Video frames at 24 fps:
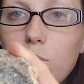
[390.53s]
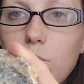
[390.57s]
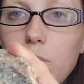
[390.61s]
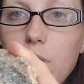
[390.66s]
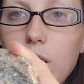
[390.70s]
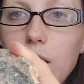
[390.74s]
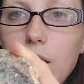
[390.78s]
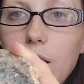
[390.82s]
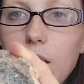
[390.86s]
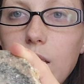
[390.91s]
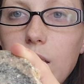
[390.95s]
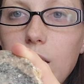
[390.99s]

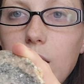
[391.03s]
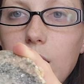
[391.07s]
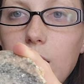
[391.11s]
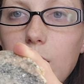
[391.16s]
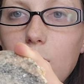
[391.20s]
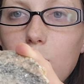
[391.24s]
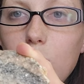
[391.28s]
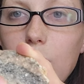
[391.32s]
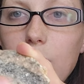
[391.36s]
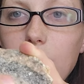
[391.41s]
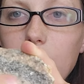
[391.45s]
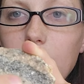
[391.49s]
pinky
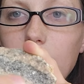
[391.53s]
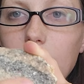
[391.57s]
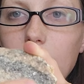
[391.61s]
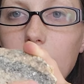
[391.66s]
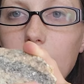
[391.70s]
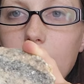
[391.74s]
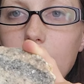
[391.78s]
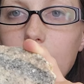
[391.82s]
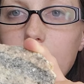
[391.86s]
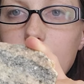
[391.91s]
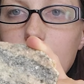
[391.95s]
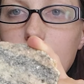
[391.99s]
white
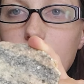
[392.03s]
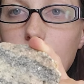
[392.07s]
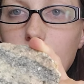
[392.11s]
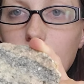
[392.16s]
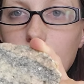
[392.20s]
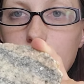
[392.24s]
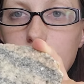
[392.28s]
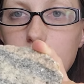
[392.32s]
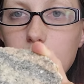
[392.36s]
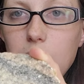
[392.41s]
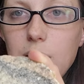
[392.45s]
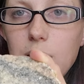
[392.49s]
lines that's
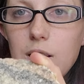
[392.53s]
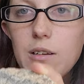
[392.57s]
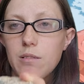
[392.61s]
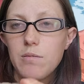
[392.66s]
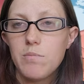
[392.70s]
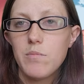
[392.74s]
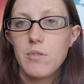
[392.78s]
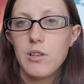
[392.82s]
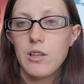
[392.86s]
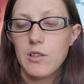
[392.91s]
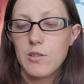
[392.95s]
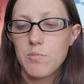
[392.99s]
feldspar.
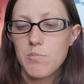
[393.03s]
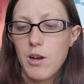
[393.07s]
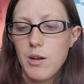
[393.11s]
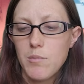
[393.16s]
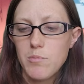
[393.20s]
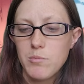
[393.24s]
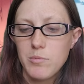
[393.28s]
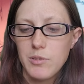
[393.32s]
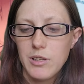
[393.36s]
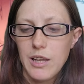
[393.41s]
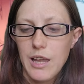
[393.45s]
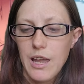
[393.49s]
It's
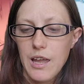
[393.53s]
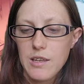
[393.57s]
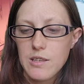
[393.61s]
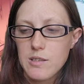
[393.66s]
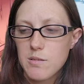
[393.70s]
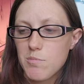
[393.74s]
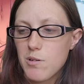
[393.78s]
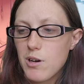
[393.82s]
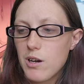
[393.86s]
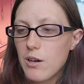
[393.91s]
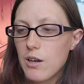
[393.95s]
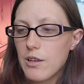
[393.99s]
probably
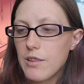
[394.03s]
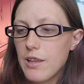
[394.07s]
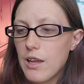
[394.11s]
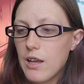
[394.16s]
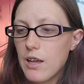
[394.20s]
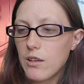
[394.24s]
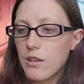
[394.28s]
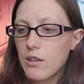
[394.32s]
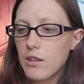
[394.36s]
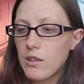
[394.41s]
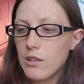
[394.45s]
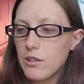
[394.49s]
K-spar at
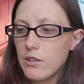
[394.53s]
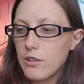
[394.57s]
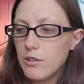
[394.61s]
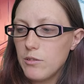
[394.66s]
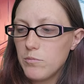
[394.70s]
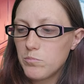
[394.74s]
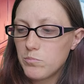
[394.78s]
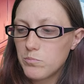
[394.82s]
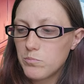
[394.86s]
that color.